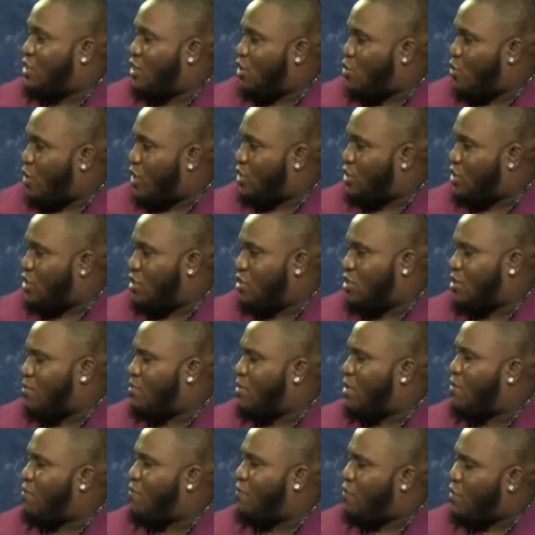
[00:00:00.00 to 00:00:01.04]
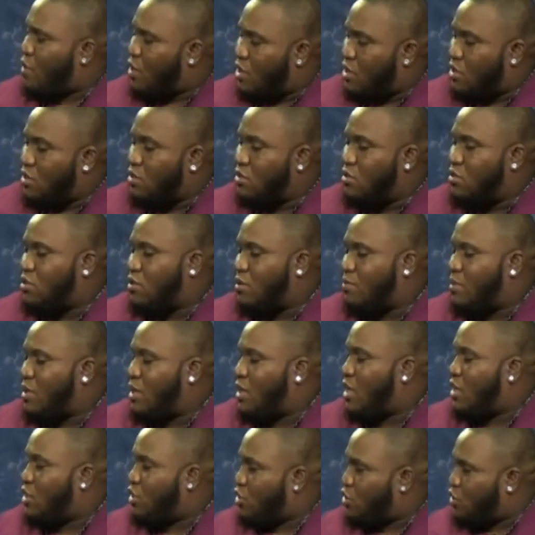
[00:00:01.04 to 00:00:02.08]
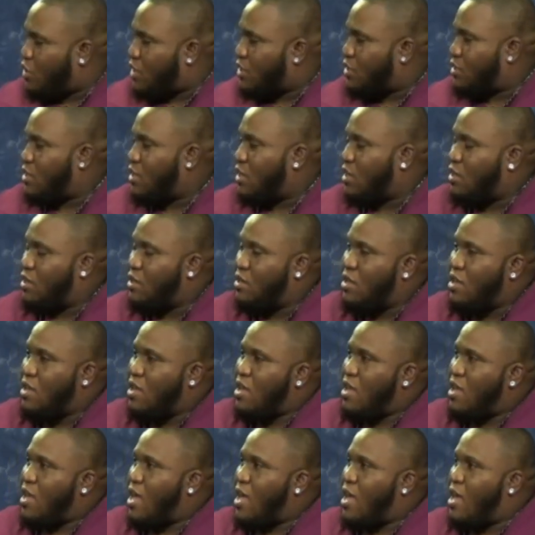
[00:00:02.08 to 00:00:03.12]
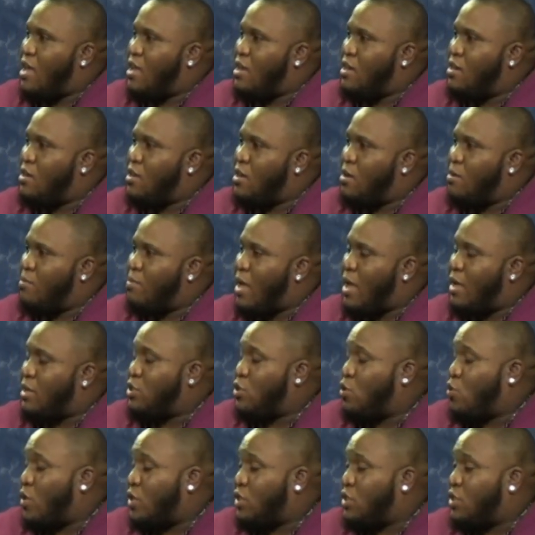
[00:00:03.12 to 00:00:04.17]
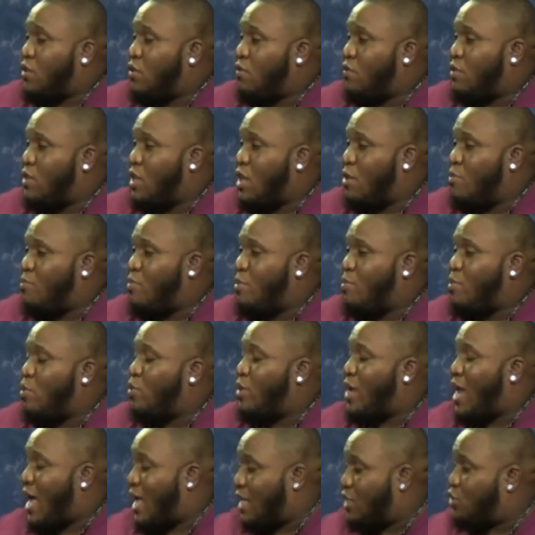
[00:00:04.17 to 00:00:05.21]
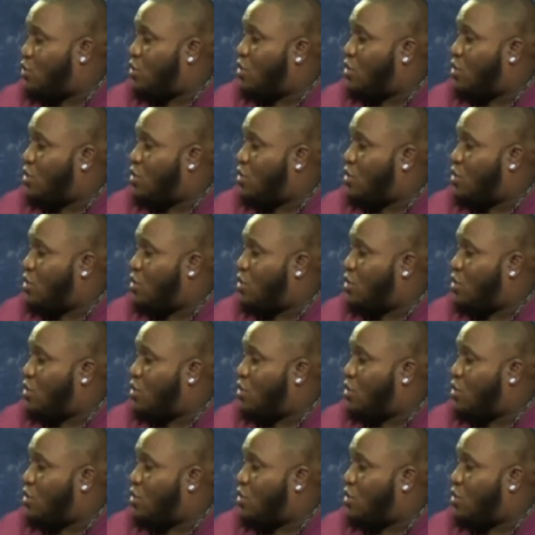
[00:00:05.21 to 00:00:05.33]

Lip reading: question, something fun, something interesting, and ask a question of the day, and people would answer it